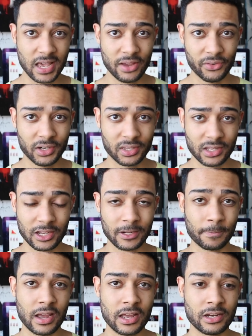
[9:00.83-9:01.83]

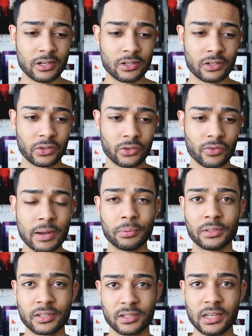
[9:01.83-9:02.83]
everything, and you're
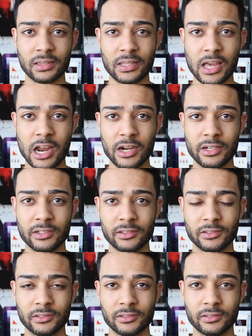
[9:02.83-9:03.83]
able to sit there
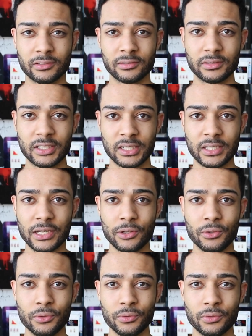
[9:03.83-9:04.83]

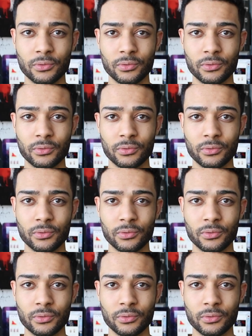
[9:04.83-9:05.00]
still